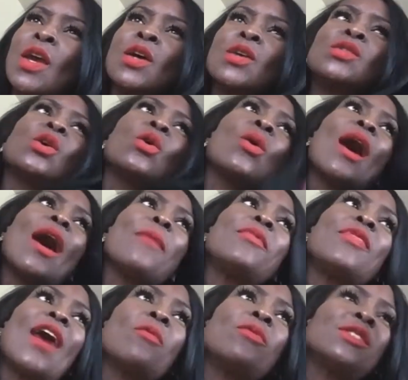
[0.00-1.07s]
so
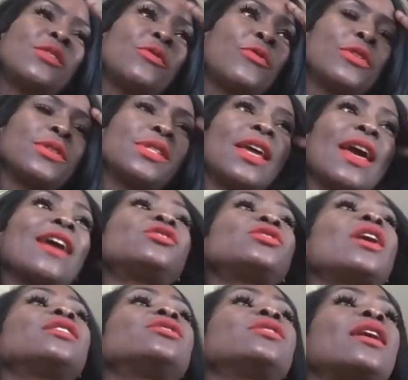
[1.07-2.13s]
that was the first thing.
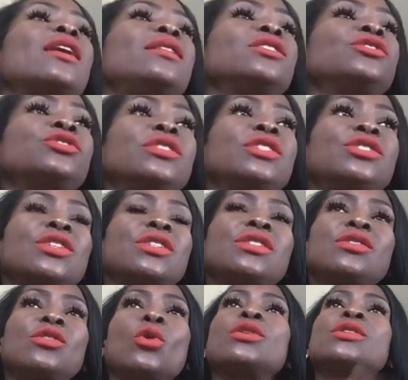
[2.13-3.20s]
I initially just
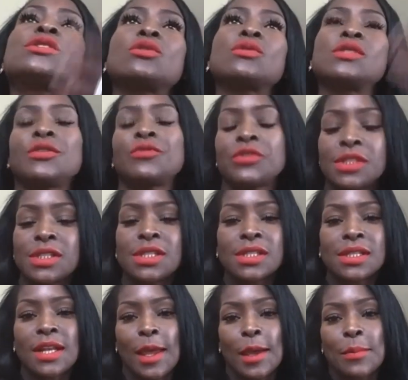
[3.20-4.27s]
noticed those differences
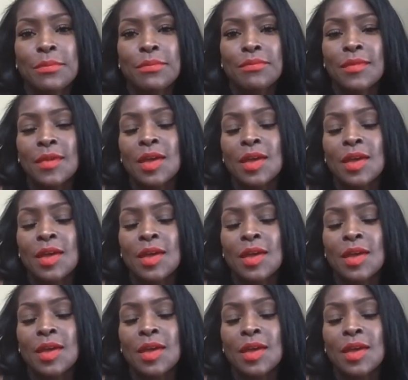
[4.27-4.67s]
in him,